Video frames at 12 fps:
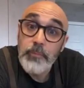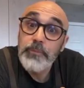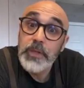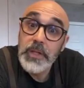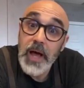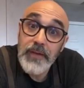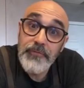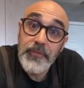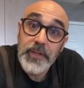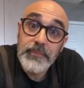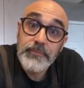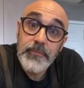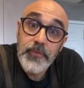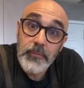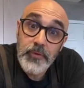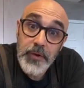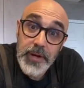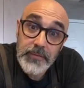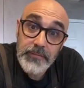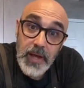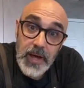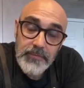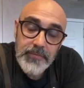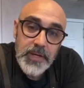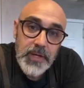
the live feed from Creative Live.